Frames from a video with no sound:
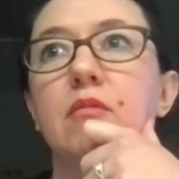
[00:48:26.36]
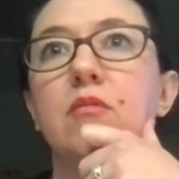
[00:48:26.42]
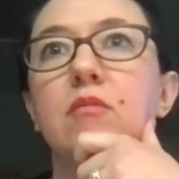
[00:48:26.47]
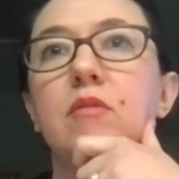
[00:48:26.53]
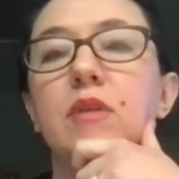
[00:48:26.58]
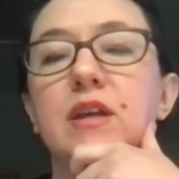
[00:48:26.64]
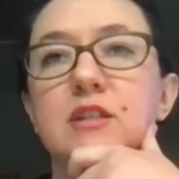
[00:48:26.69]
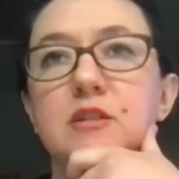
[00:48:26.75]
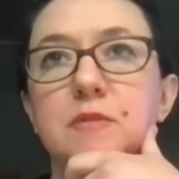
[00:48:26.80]

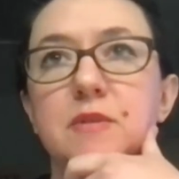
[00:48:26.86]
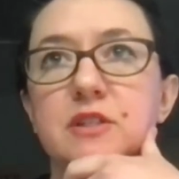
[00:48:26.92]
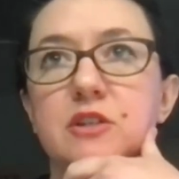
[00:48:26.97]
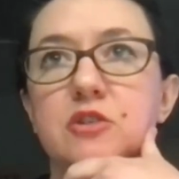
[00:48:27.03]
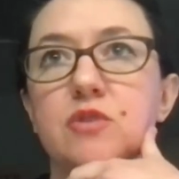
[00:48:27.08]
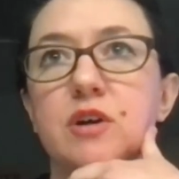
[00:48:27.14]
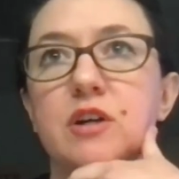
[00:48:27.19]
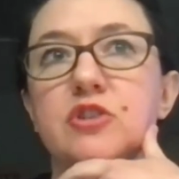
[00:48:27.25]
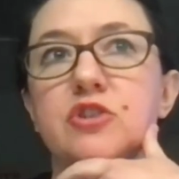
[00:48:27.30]
intimacy
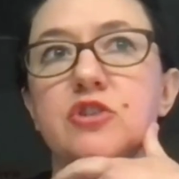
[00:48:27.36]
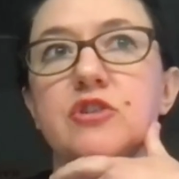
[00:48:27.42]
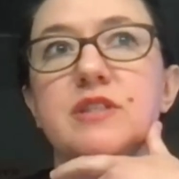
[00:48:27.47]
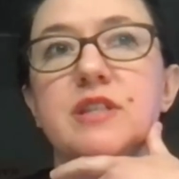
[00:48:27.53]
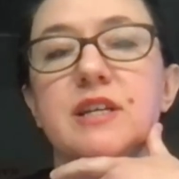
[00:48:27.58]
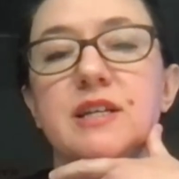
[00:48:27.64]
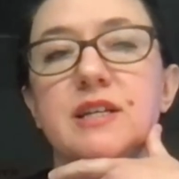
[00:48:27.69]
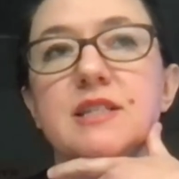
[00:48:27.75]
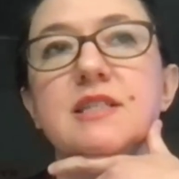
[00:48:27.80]
directors
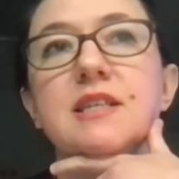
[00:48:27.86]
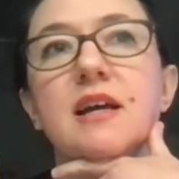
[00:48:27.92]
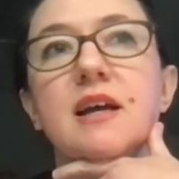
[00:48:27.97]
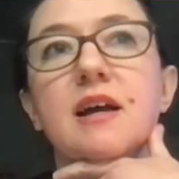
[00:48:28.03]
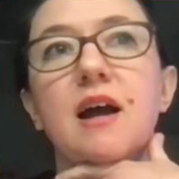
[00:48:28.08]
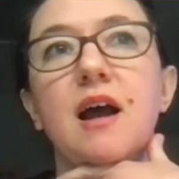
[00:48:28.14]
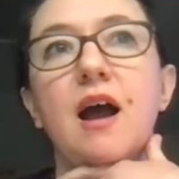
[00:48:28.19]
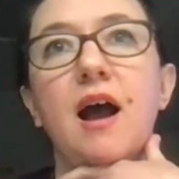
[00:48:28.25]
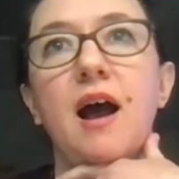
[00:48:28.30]
is
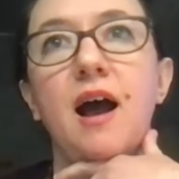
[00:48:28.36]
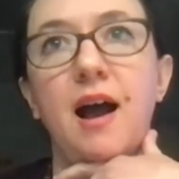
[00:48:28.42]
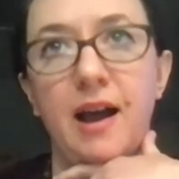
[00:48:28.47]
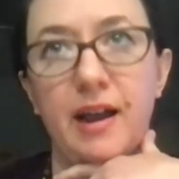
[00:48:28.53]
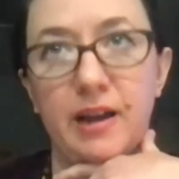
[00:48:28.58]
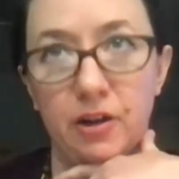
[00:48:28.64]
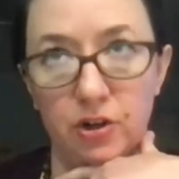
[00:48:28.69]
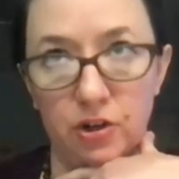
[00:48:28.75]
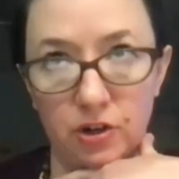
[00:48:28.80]

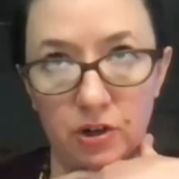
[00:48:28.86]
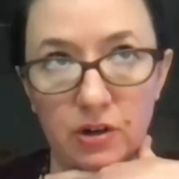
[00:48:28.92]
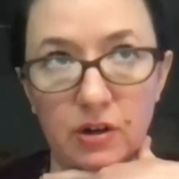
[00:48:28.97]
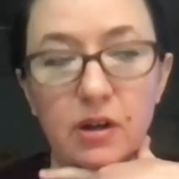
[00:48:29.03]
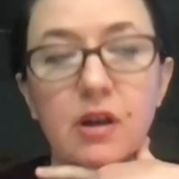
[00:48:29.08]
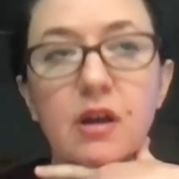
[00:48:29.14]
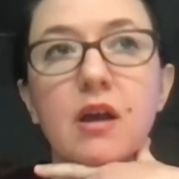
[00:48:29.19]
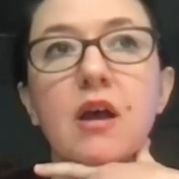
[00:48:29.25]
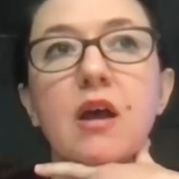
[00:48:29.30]
higher
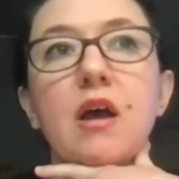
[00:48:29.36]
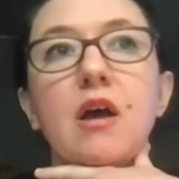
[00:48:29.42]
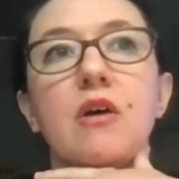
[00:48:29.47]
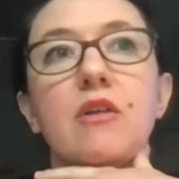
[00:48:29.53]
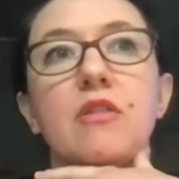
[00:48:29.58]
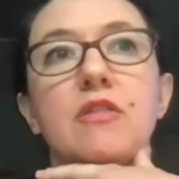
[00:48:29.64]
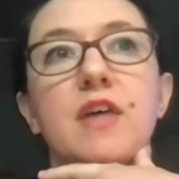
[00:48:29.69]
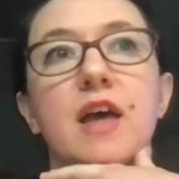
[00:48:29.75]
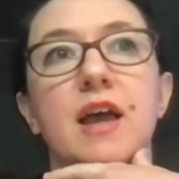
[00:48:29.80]

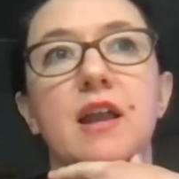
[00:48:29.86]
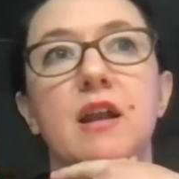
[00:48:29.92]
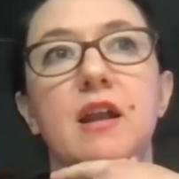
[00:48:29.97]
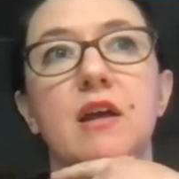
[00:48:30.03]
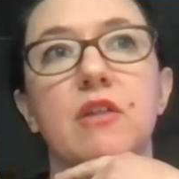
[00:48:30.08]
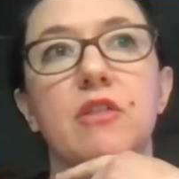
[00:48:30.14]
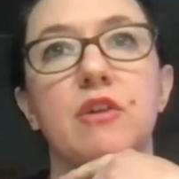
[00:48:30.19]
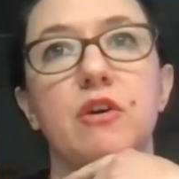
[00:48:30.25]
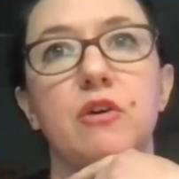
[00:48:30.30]
than
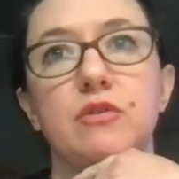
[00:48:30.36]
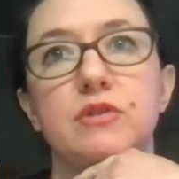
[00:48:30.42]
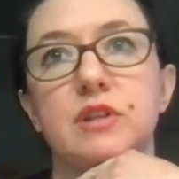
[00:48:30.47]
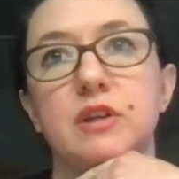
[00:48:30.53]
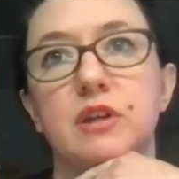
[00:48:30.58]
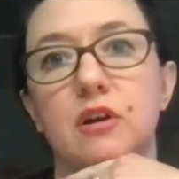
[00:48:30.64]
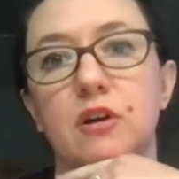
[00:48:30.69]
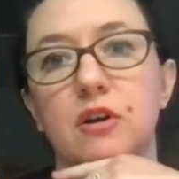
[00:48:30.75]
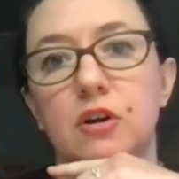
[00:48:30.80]
those
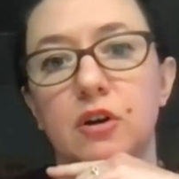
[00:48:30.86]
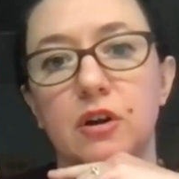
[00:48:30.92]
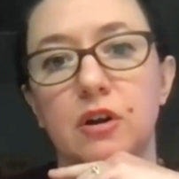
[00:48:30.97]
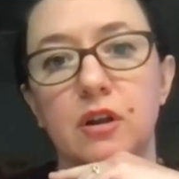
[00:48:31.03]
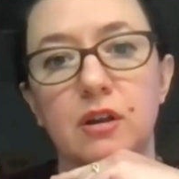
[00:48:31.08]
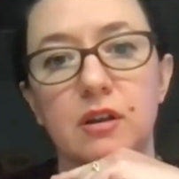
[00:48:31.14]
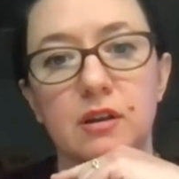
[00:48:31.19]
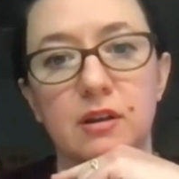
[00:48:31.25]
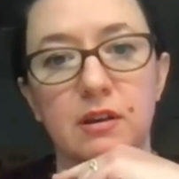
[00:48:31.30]
that are
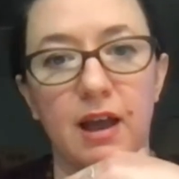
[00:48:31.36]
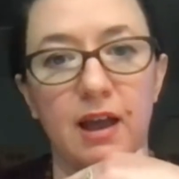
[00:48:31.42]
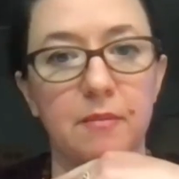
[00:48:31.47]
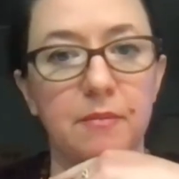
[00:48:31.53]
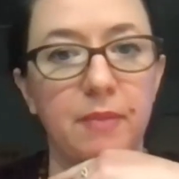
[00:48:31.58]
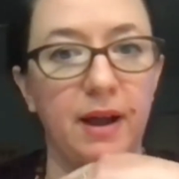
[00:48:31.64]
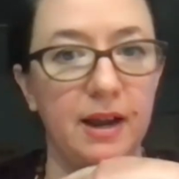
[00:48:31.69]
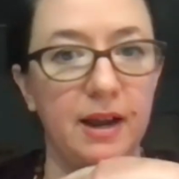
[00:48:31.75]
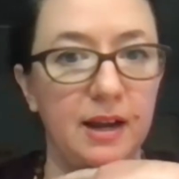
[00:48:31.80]

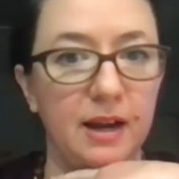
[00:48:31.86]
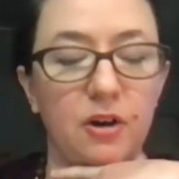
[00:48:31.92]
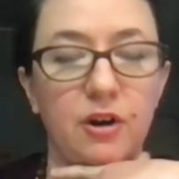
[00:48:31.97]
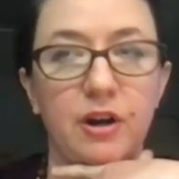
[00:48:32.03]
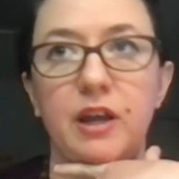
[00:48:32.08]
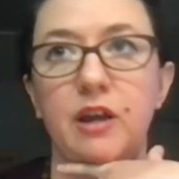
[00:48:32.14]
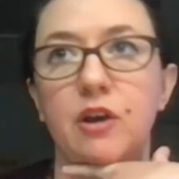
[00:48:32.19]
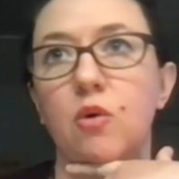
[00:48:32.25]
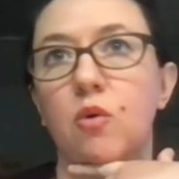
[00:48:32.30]

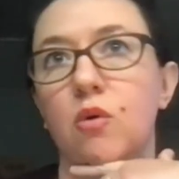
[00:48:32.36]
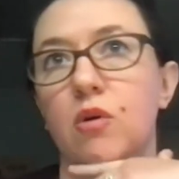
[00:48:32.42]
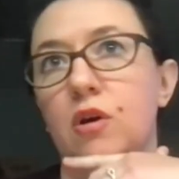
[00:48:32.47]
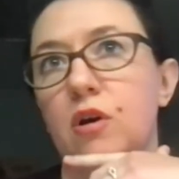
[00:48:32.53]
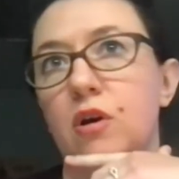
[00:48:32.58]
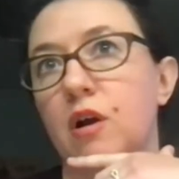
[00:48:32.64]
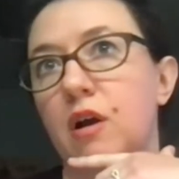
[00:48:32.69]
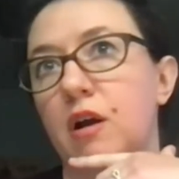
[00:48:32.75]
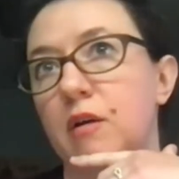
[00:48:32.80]
non-binary
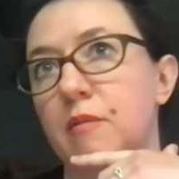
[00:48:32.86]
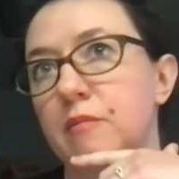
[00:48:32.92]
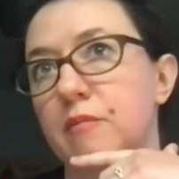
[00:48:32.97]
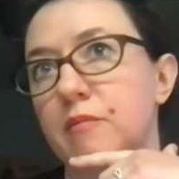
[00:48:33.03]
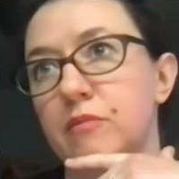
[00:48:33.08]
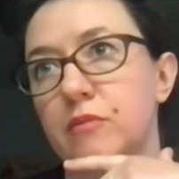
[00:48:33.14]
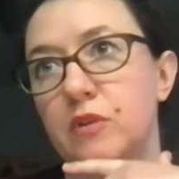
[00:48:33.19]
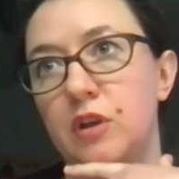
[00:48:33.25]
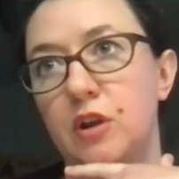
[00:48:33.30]
or
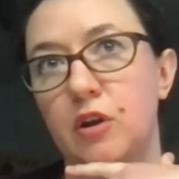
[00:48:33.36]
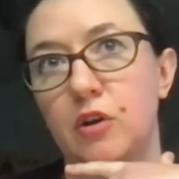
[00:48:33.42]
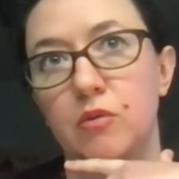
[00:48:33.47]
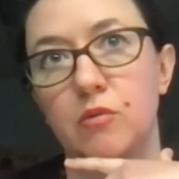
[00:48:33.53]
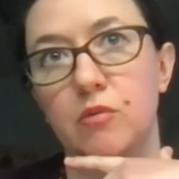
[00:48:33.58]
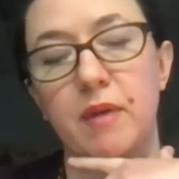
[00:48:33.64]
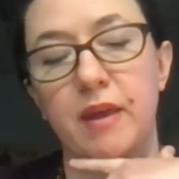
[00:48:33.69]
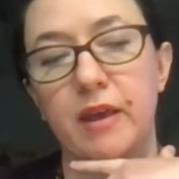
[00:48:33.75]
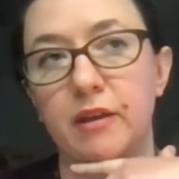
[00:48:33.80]

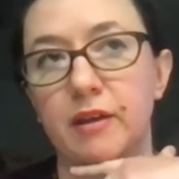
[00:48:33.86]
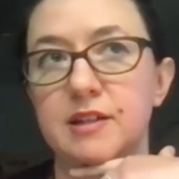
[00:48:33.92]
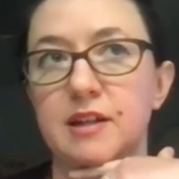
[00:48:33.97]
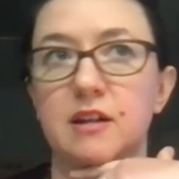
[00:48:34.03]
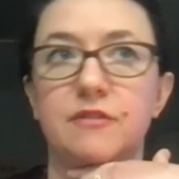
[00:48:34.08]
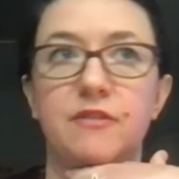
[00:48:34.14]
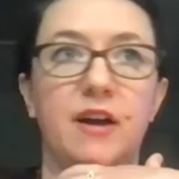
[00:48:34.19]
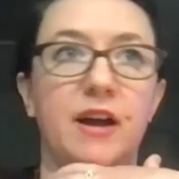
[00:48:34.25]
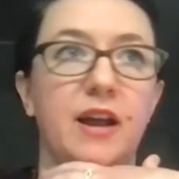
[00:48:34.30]
male
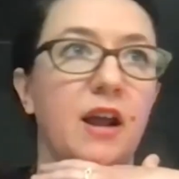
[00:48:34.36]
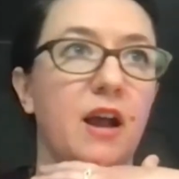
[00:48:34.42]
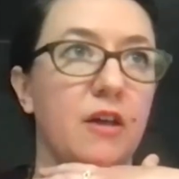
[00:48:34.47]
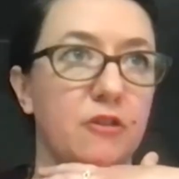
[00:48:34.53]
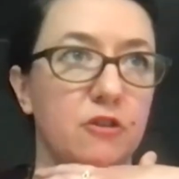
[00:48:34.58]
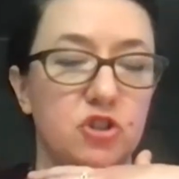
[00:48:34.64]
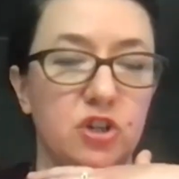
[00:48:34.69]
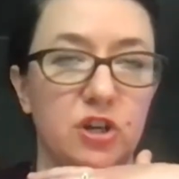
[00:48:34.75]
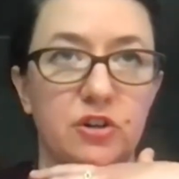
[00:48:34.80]
identifying
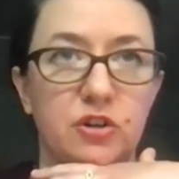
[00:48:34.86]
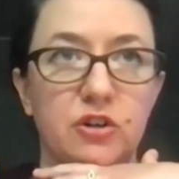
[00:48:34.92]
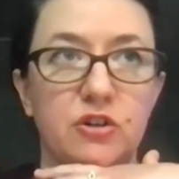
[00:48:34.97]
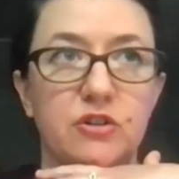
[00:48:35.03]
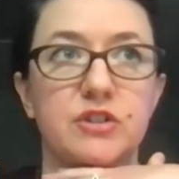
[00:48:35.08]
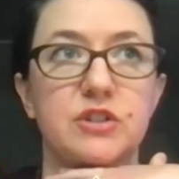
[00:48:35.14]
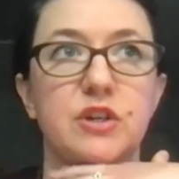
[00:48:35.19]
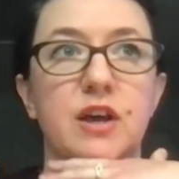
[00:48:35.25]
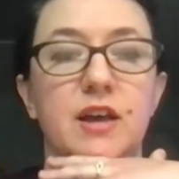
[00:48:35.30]
other
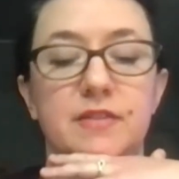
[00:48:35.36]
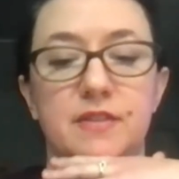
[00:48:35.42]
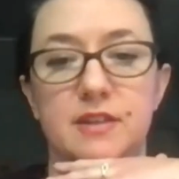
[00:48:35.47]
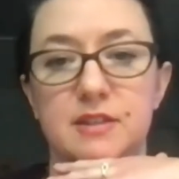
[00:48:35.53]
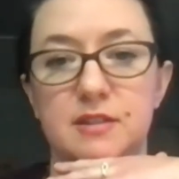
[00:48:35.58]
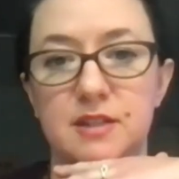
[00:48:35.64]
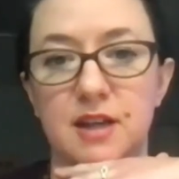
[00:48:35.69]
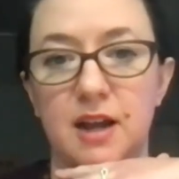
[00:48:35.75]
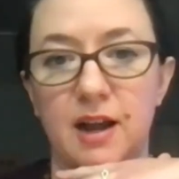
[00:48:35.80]
genders at
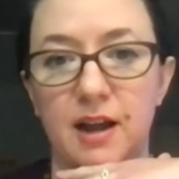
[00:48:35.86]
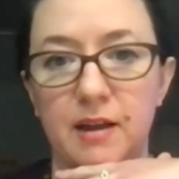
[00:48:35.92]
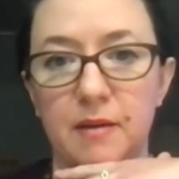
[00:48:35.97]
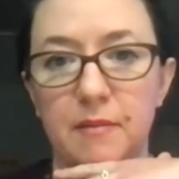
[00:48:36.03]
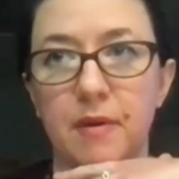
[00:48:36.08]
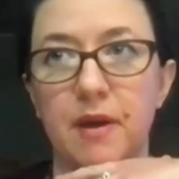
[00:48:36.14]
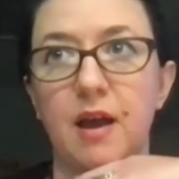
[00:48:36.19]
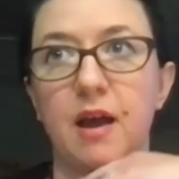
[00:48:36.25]
this time.